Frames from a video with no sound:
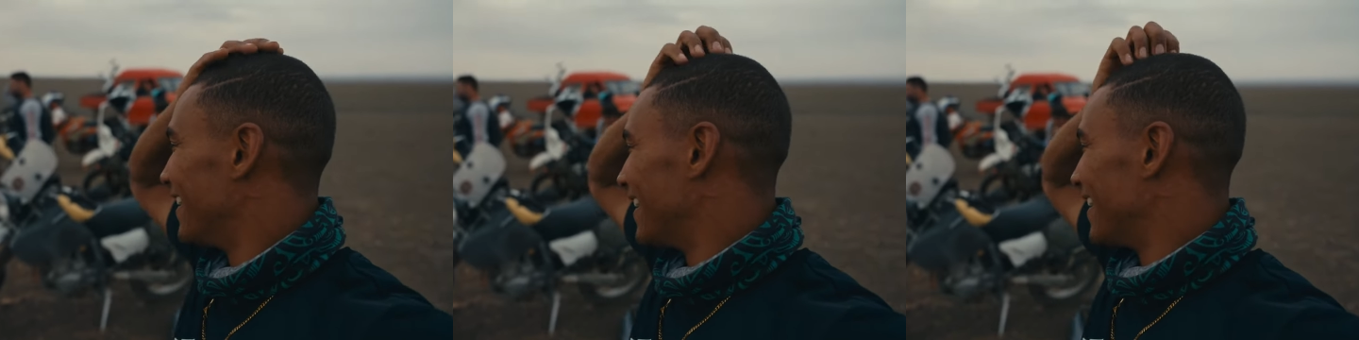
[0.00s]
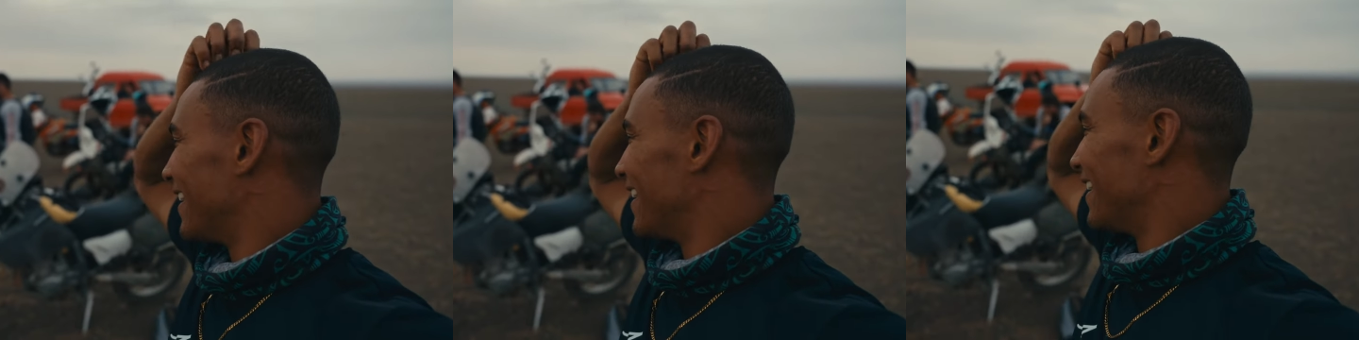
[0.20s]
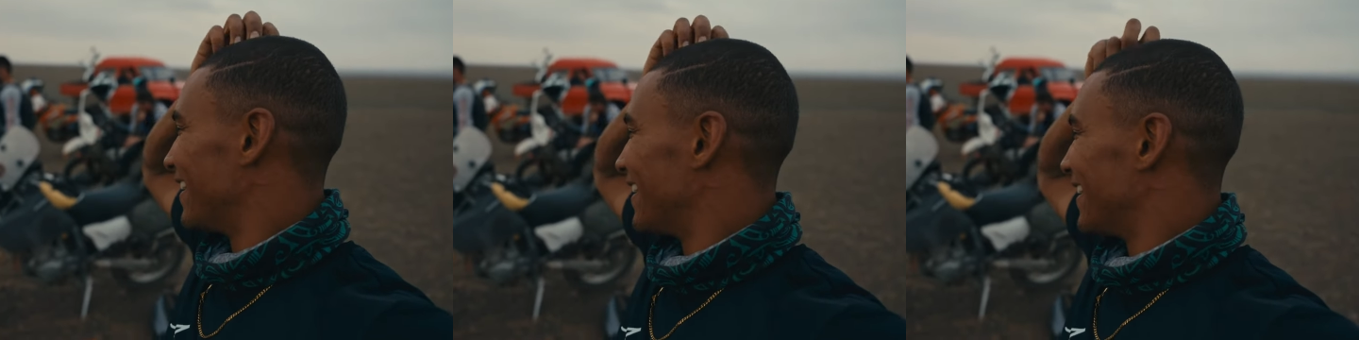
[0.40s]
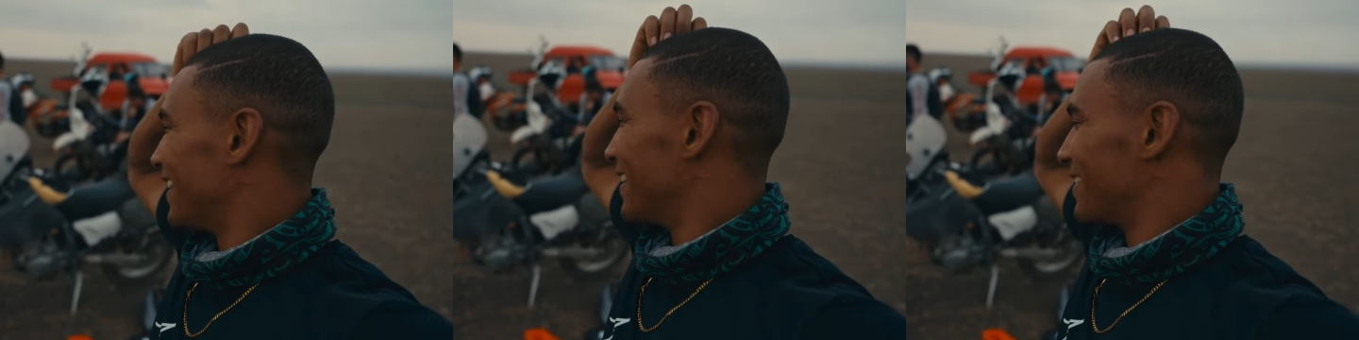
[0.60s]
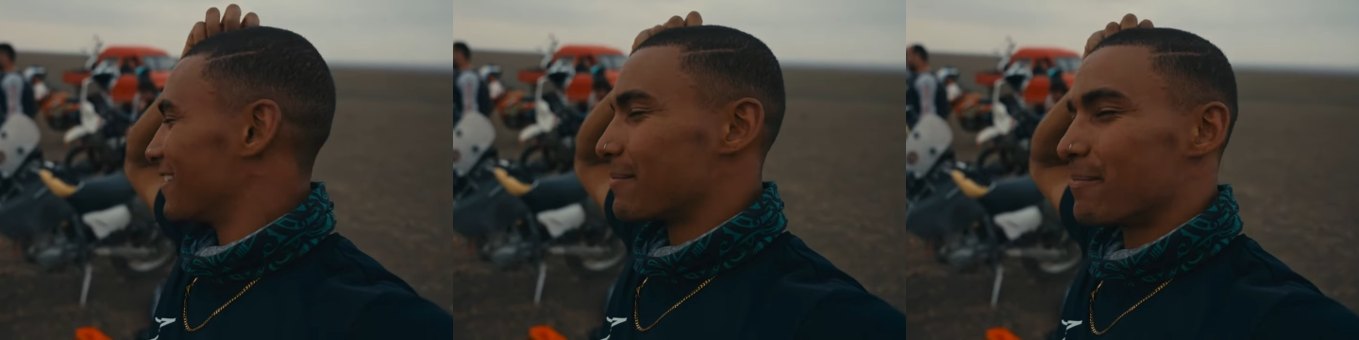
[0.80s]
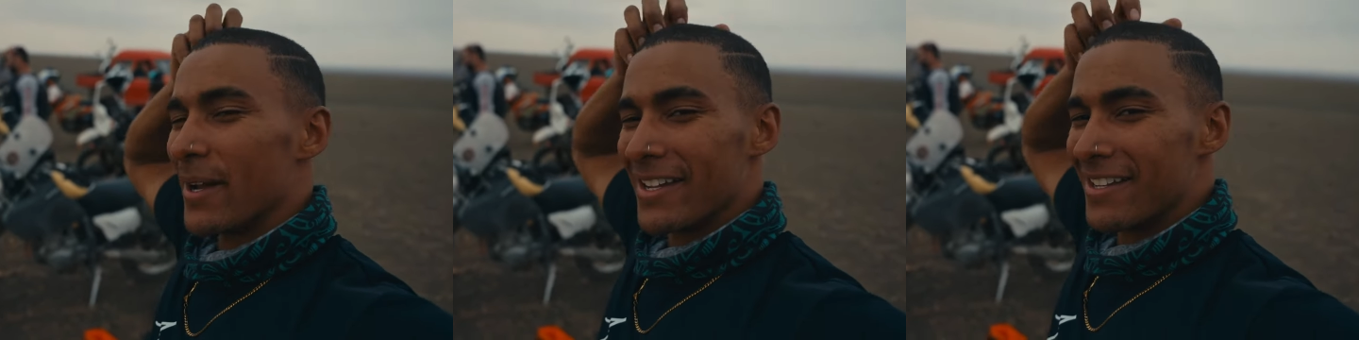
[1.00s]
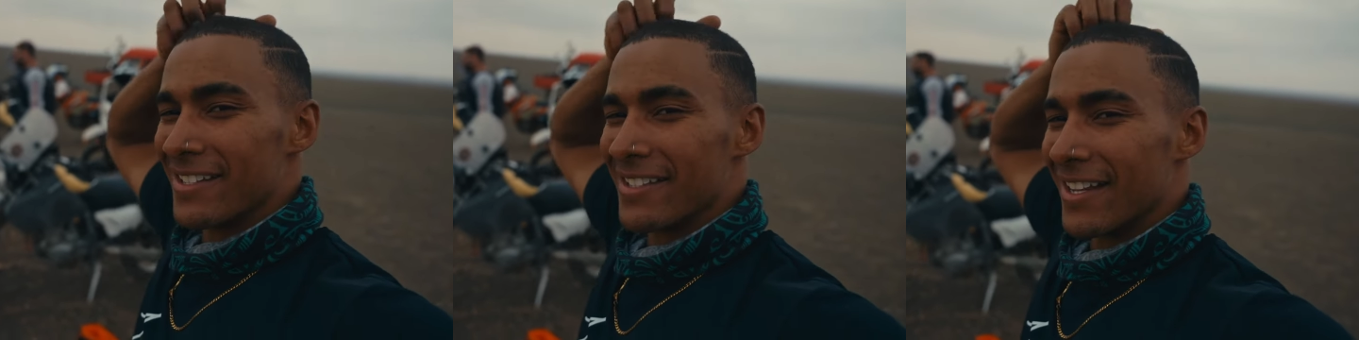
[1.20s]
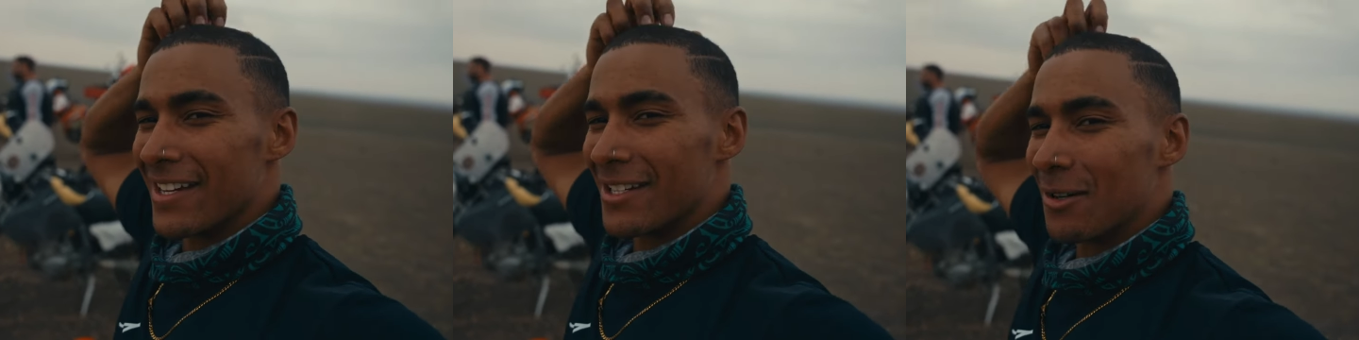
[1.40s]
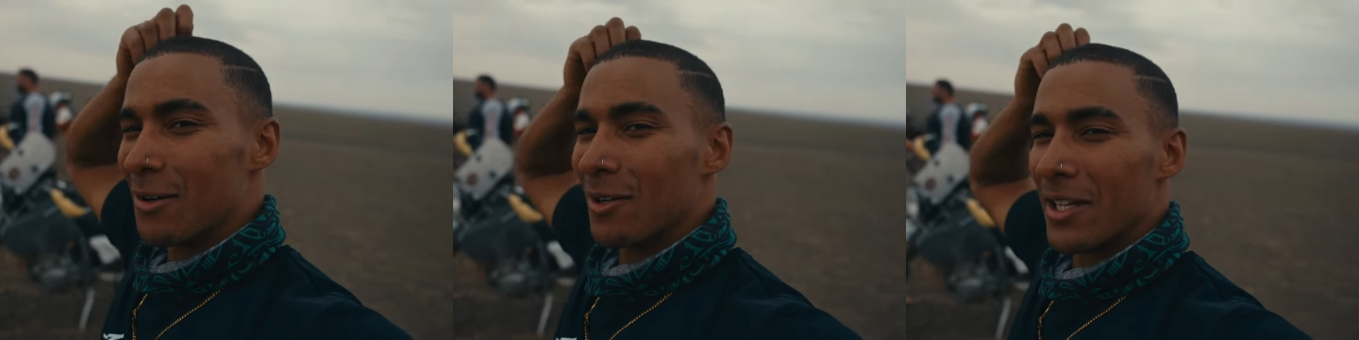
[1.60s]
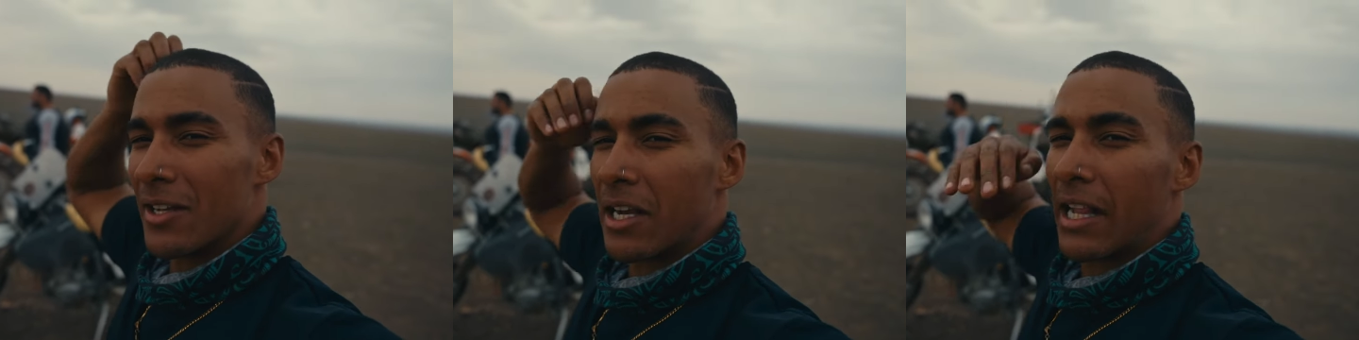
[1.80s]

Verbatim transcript: Uh, this bike is like totally